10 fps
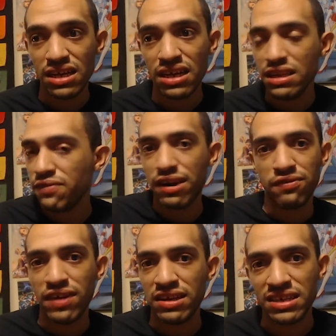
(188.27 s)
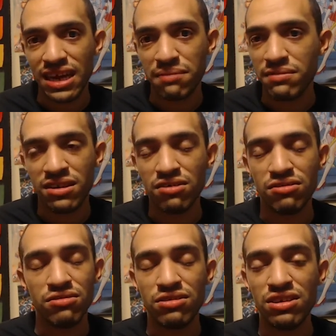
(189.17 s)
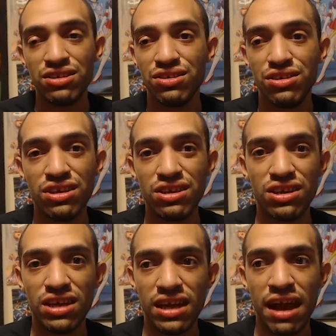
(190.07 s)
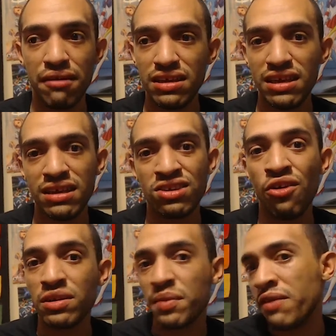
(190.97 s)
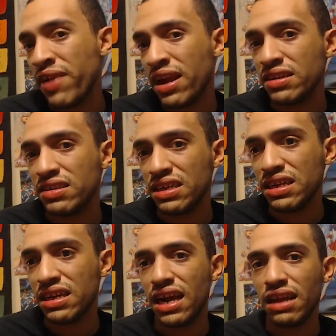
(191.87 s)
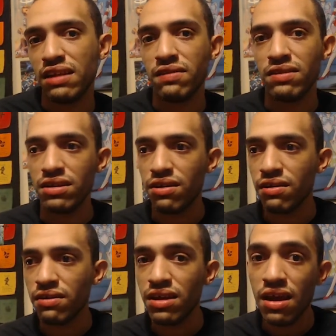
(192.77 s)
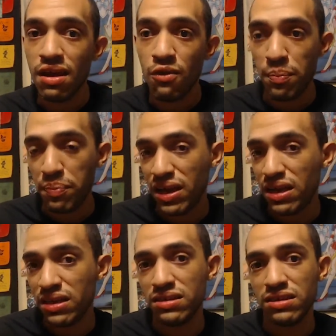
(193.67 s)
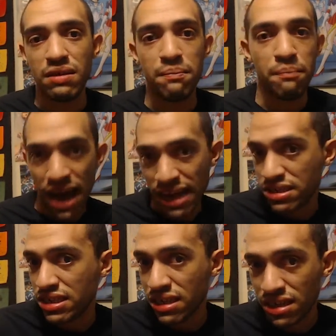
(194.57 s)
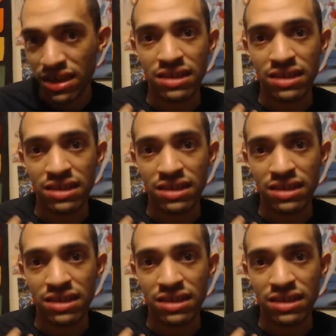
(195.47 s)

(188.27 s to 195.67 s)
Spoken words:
it's a Final Fantasy game, you know, you everything is always about fantasy and, you know, weapons and magic.